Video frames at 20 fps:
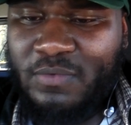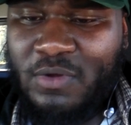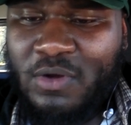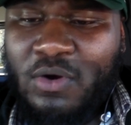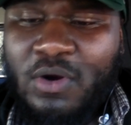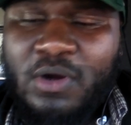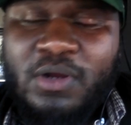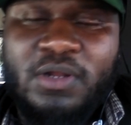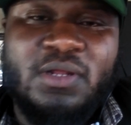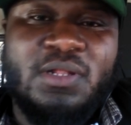
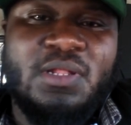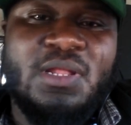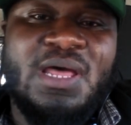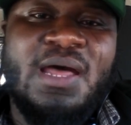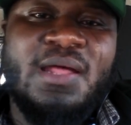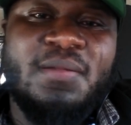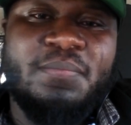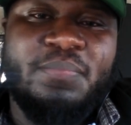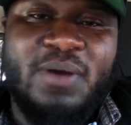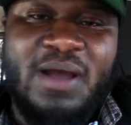
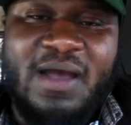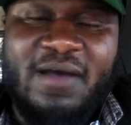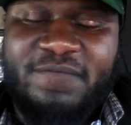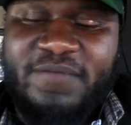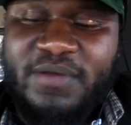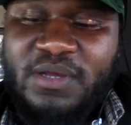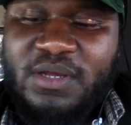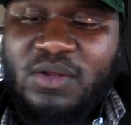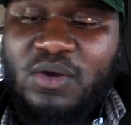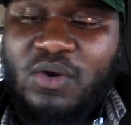
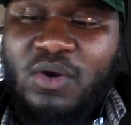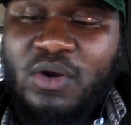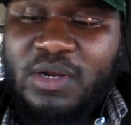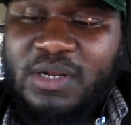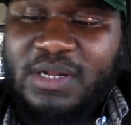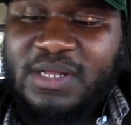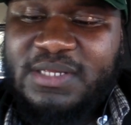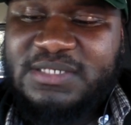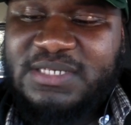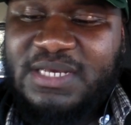non-profit
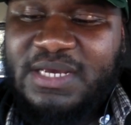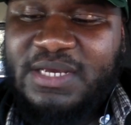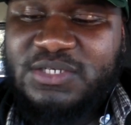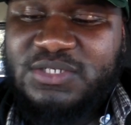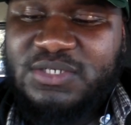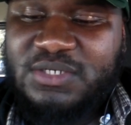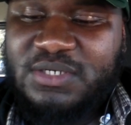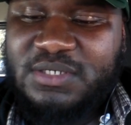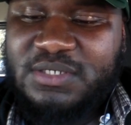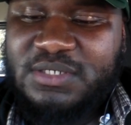
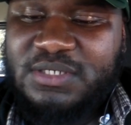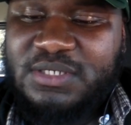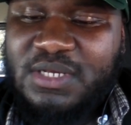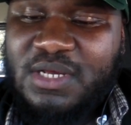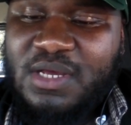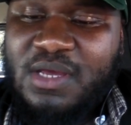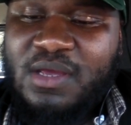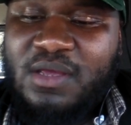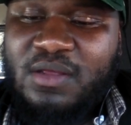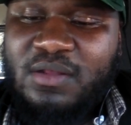organizations
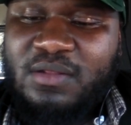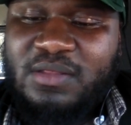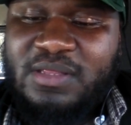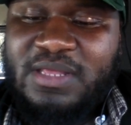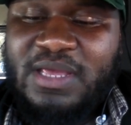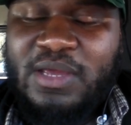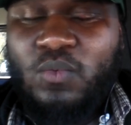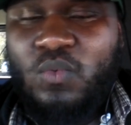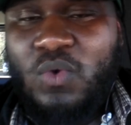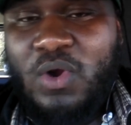
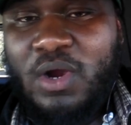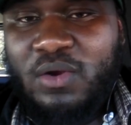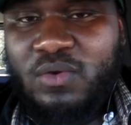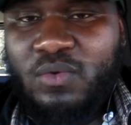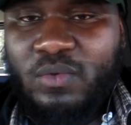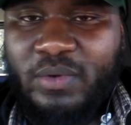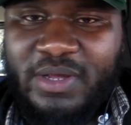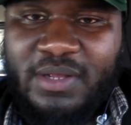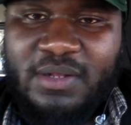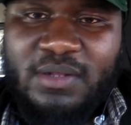they
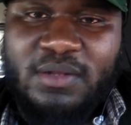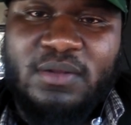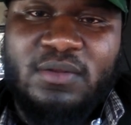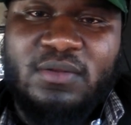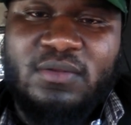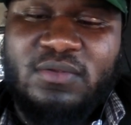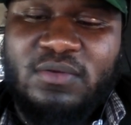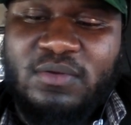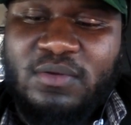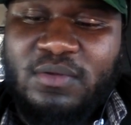work with
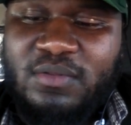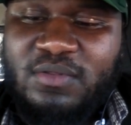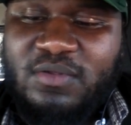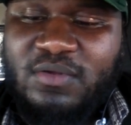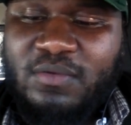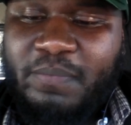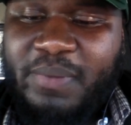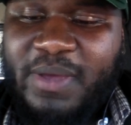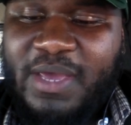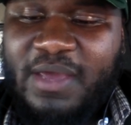
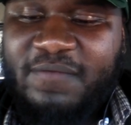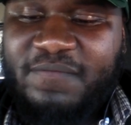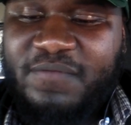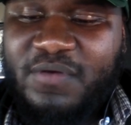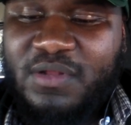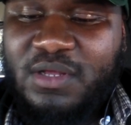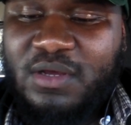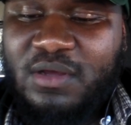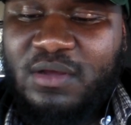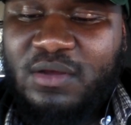to pay
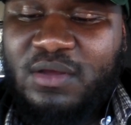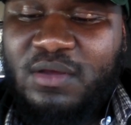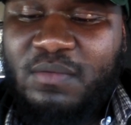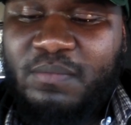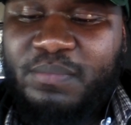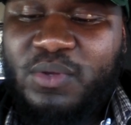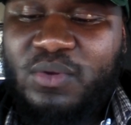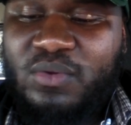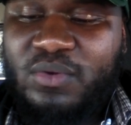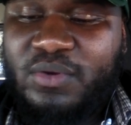for the
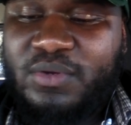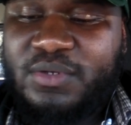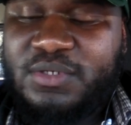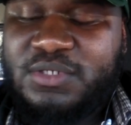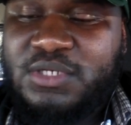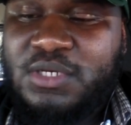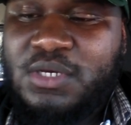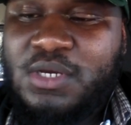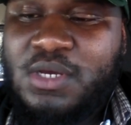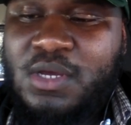
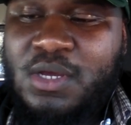computers.